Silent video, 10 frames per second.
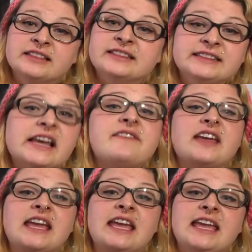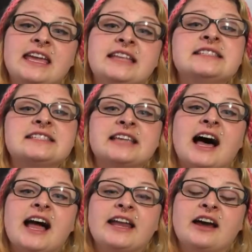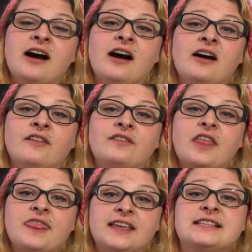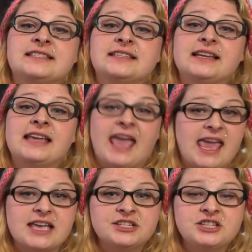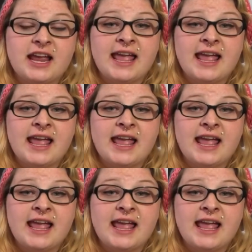living inside of this cage.